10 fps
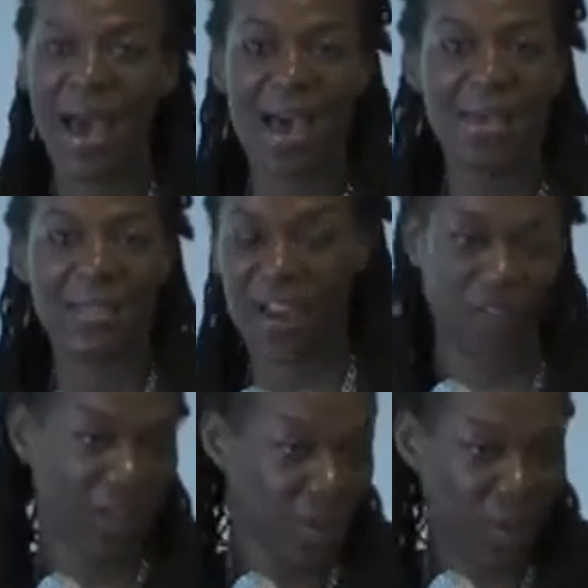as
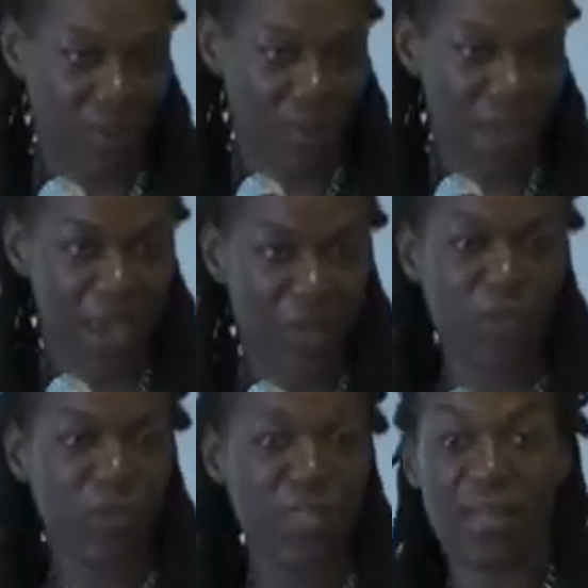African American men.
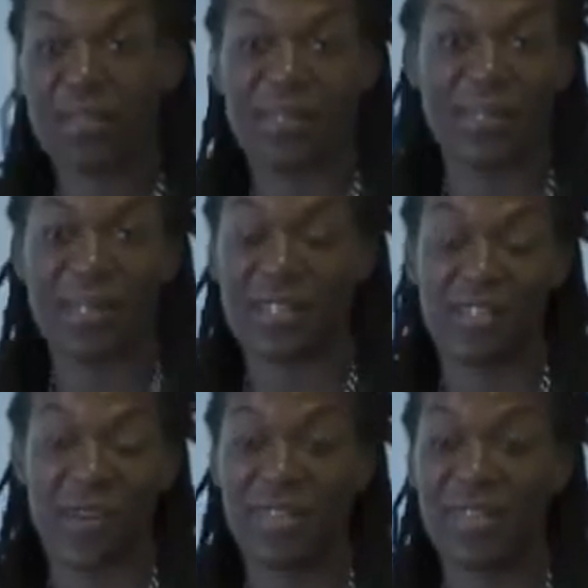When you say this is a
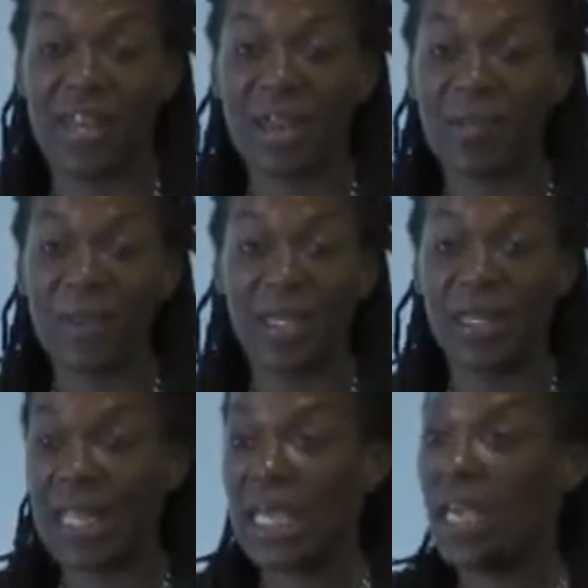test of athletic
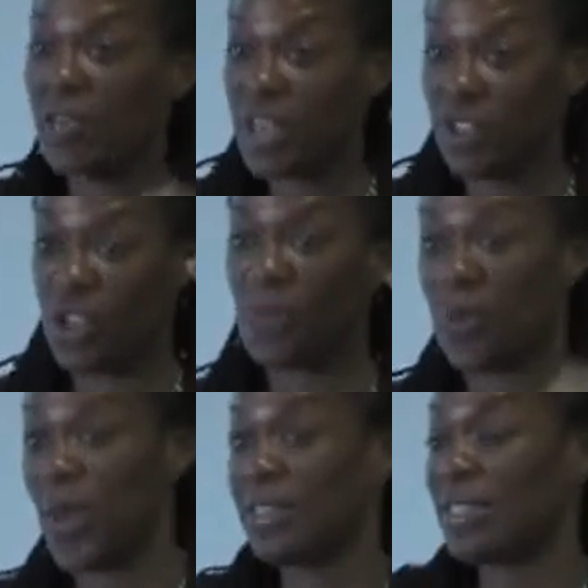ability, they jump
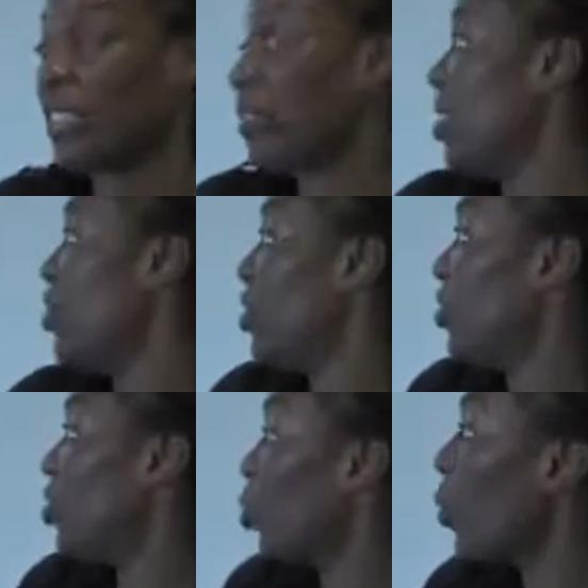about six
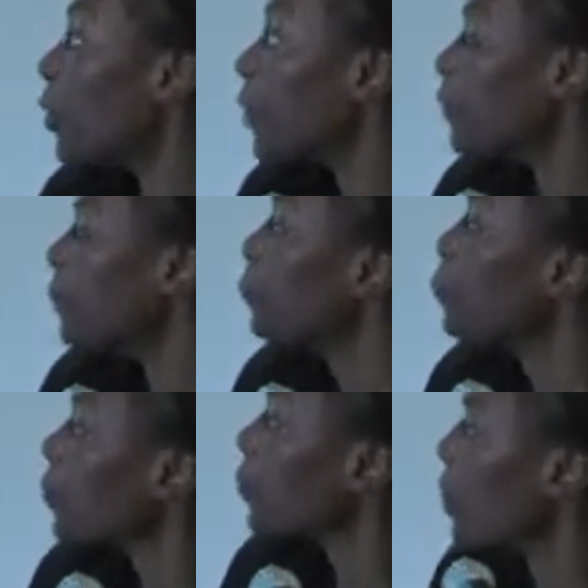inches shorter.
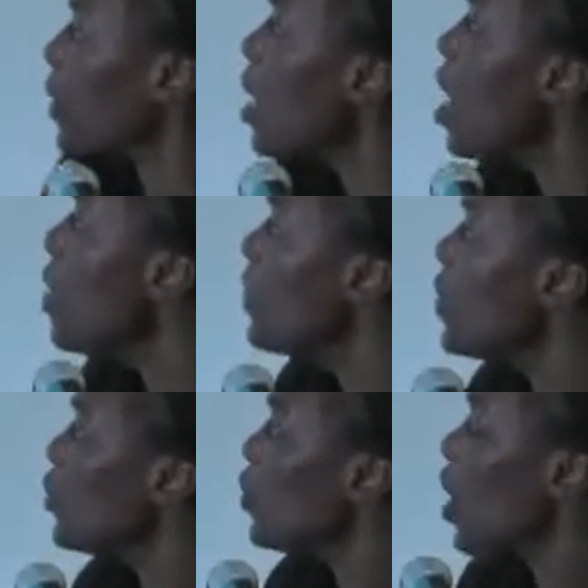Um,
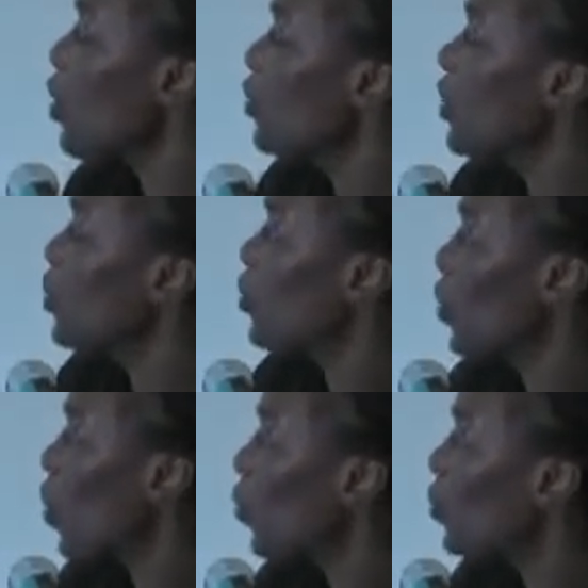there's research
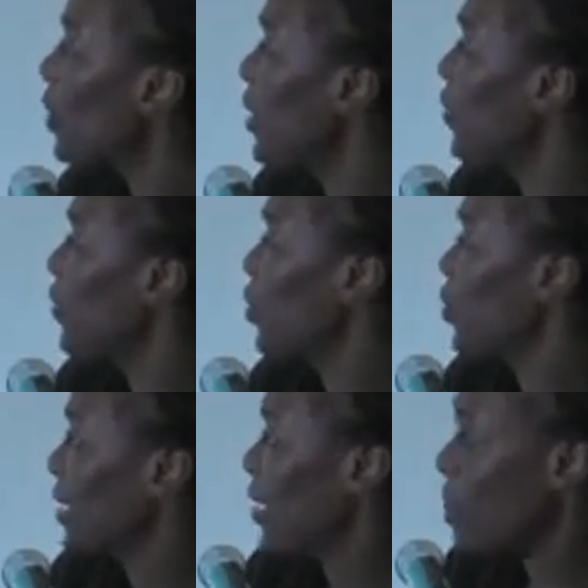on older
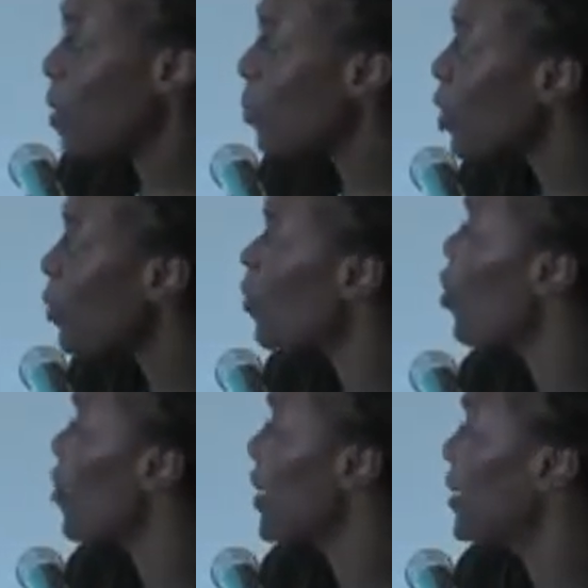individuals and memory
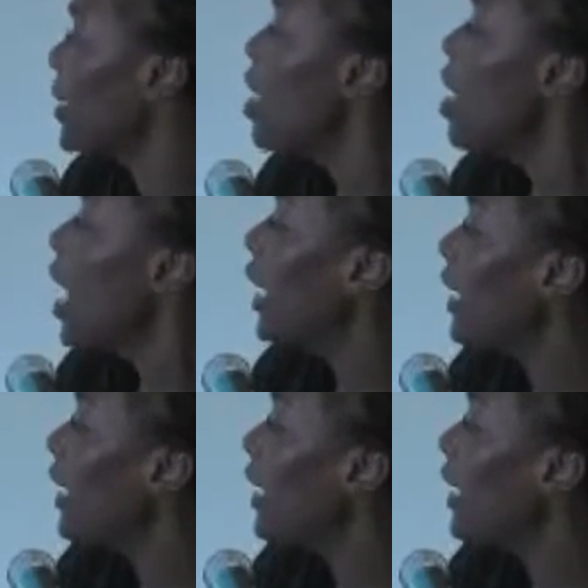performance, uh,